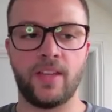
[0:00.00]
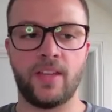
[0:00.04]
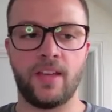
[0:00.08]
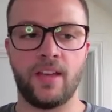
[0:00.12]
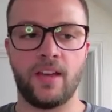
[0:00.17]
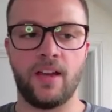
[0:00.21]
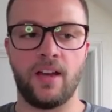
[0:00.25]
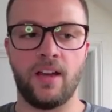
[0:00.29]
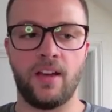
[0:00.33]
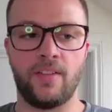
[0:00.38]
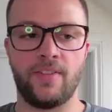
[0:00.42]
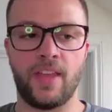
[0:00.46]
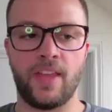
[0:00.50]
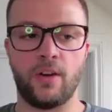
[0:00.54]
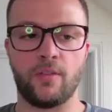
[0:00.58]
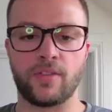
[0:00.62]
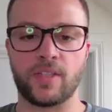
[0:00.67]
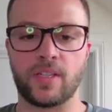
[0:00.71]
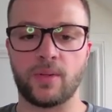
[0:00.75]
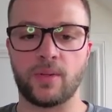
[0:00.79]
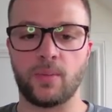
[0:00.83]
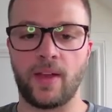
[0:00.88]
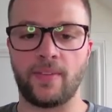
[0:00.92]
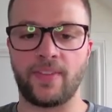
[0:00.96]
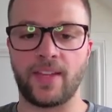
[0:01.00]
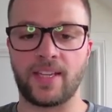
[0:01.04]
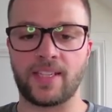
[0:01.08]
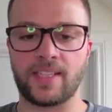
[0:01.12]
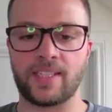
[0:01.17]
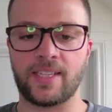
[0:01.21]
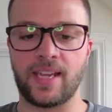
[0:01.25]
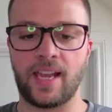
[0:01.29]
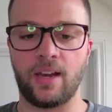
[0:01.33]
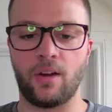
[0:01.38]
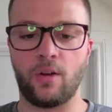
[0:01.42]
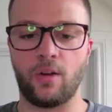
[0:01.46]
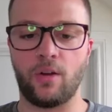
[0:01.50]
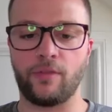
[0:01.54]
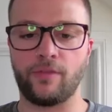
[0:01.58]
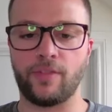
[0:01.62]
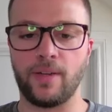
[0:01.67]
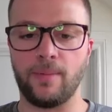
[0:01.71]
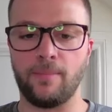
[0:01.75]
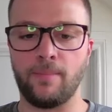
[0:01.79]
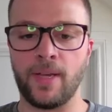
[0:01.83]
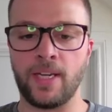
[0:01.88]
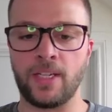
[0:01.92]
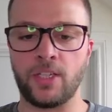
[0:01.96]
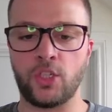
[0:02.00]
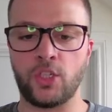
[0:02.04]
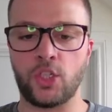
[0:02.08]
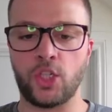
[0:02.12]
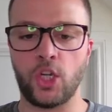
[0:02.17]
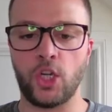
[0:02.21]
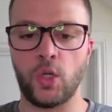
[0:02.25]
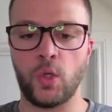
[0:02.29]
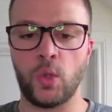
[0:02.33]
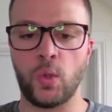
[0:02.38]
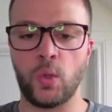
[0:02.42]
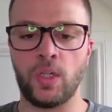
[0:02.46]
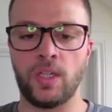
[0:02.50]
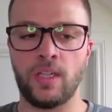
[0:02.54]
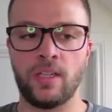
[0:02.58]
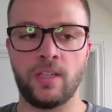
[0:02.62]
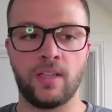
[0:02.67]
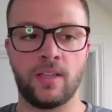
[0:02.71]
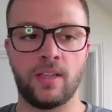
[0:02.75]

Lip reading: Then obviously we had that sell-off in mid-June,